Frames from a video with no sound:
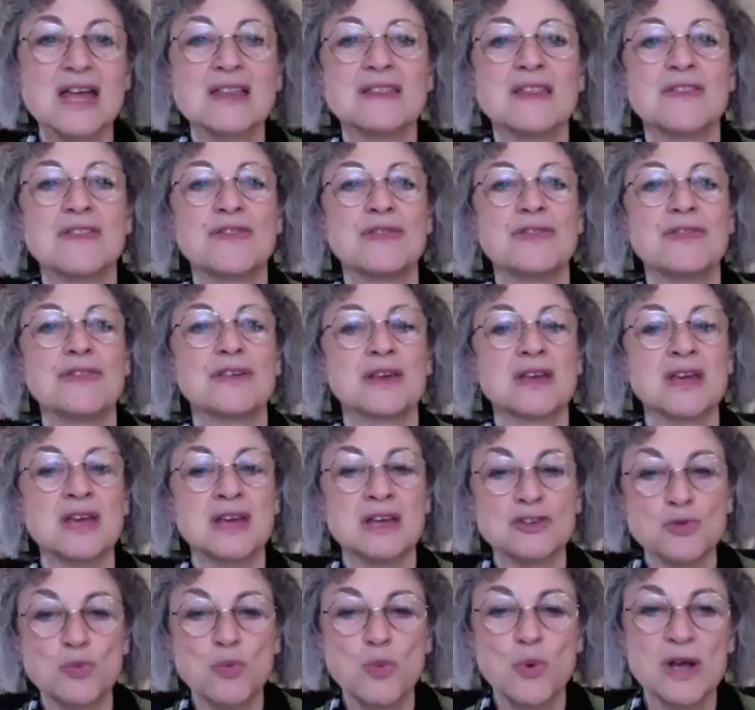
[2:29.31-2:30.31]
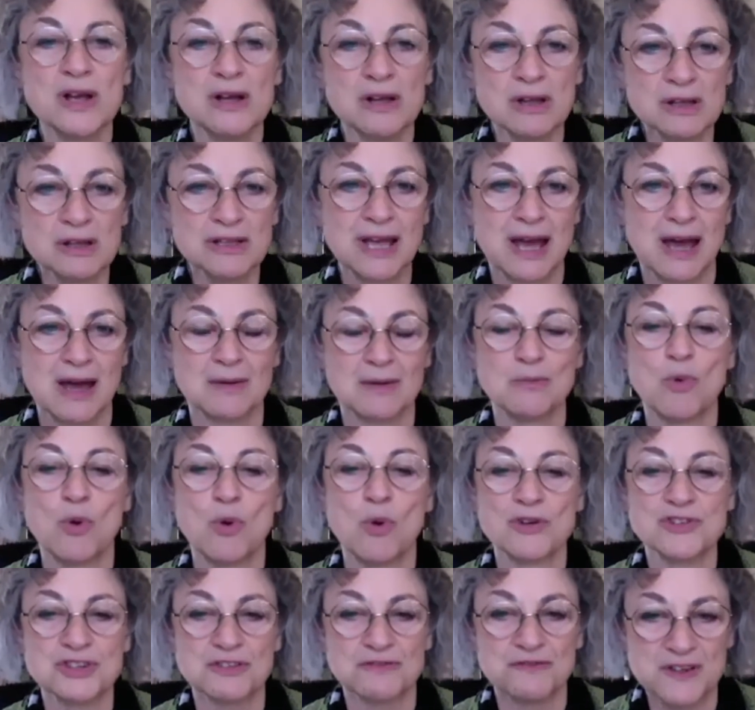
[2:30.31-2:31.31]
That kids will get
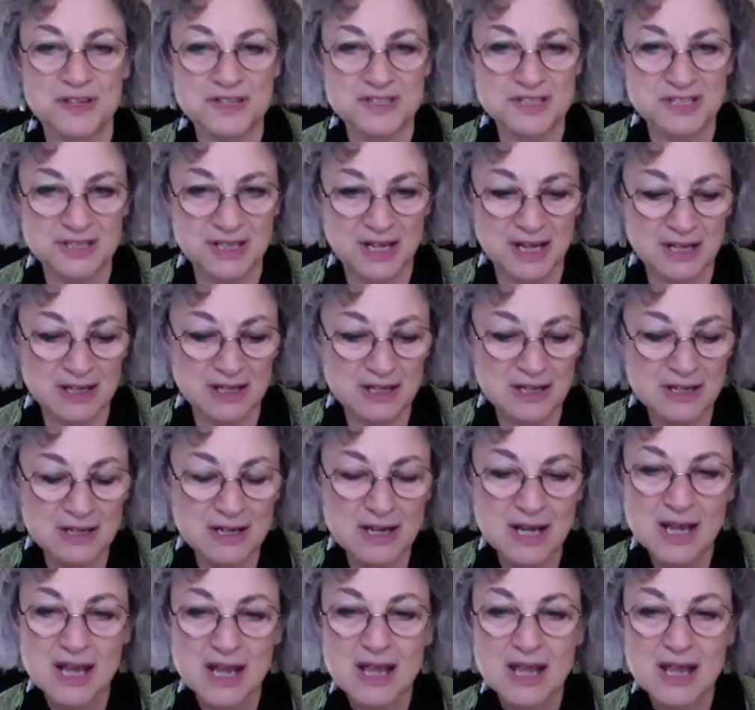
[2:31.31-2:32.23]
more sophisticated